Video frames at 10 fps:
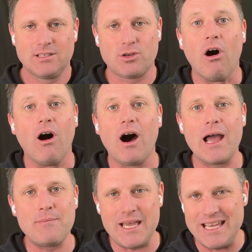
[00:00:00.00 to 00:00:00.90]

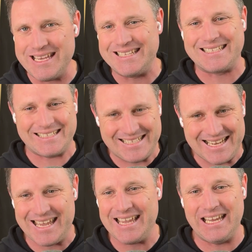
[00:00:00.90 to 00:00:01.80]
time is
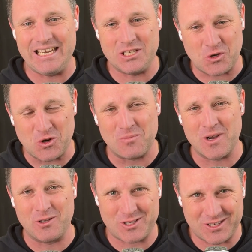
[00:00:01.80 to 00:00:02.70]
ticking. It is
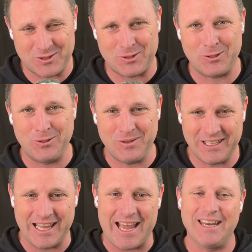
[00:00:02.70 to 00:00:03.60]
almost too
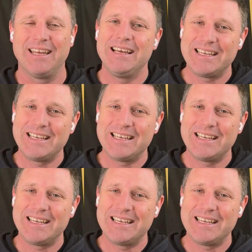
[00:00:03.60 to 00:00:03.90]
late.